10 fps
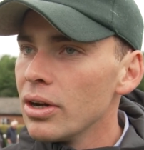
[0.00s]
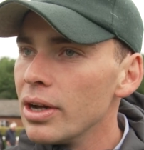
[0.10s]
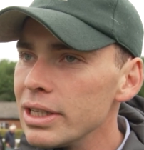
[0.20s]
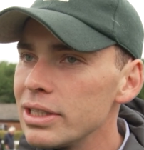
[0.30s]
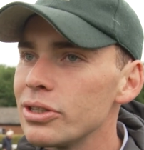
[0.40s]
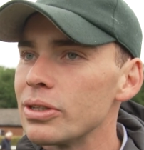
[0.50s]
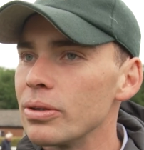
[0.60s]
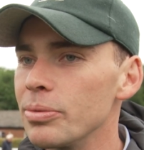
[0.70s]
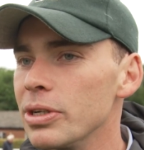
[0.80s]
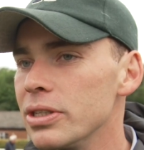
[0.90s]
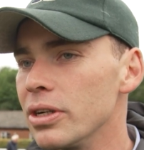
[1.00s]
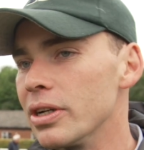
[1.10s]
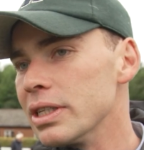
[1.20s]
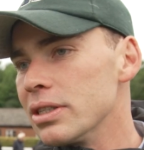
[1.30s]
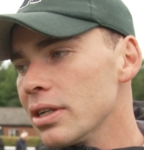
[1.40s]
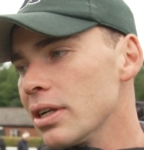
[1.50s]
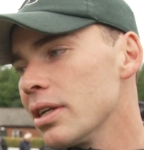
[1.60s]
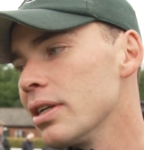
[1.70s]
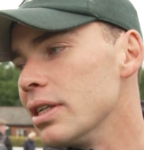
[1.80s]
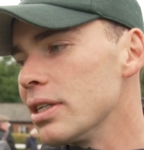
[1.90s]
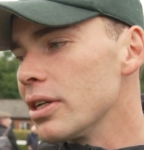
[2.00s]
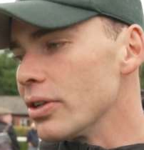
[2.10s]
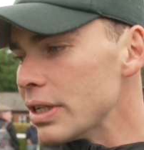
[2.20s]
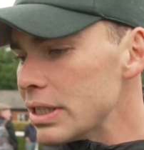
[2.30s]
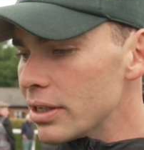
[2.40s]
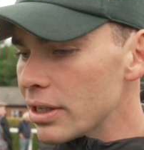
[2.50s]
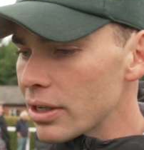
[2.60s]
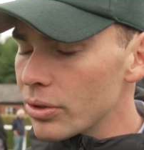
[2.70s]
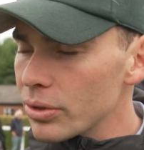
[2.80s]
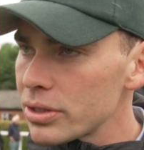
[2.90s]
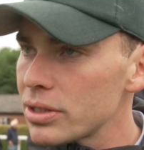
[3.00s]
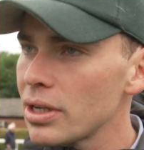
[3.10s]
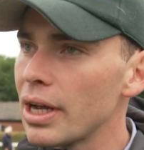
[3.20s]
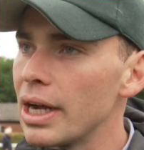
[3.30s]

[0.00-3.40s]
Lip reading: He's an interesting one because he's a little neater than the other horse.